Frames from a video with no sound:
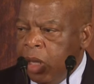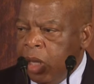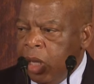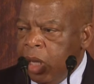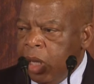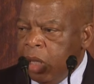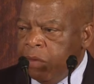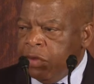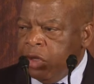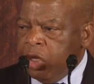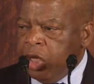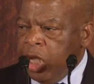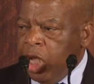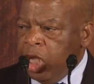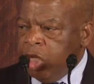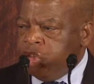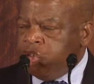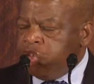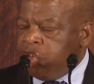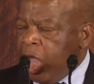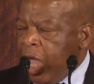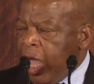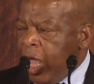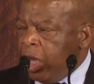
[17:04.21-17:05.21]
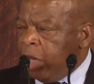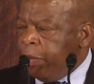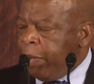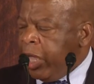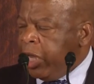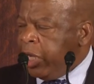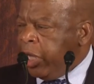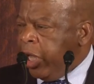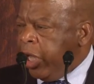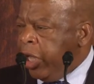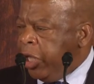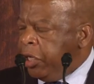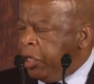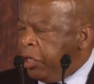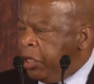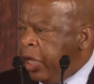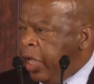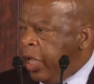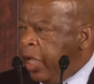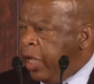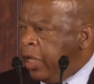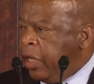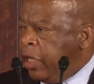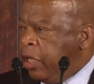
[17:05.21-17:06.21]
As a young child, about 8 or
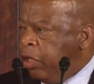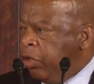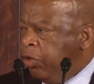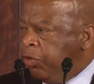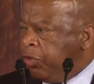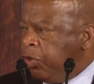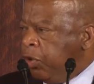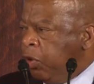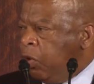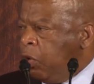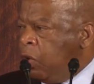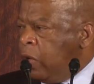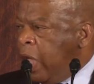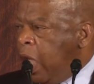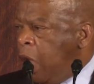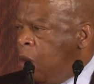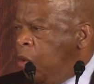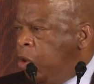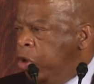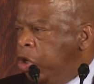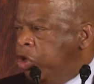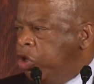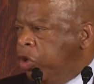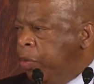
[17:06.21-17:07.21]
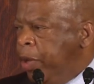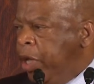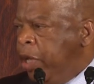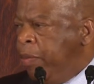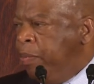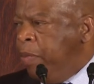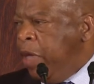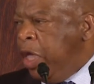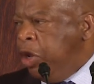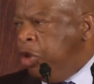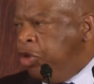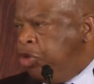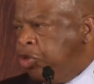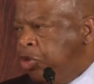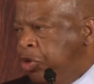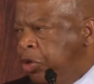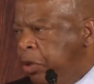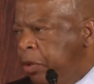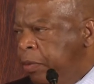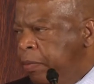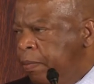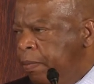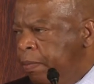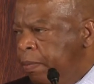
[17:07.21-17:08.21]
9 years old, I wanted to be a minister.
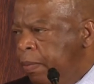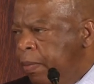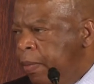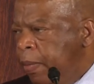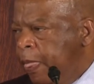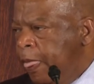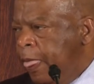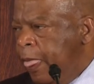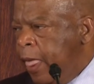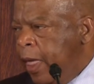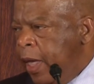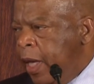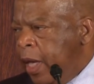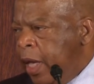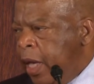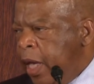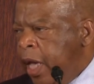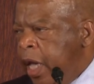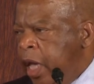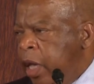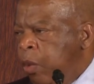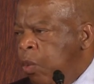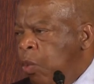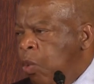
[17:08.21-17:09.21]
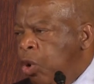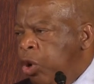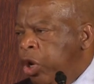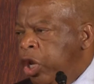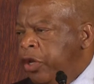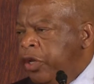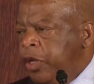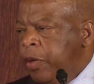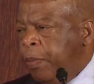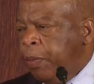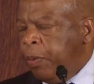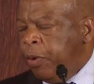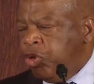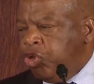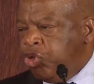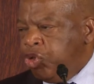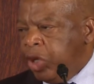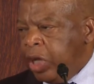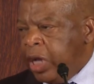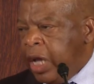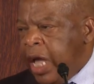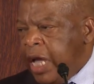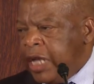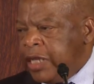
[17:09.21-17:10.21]
I wanted to preach
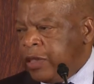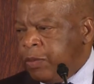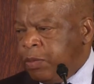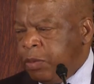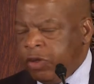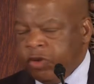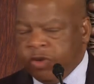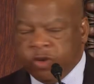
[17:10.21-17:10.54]
the gospel.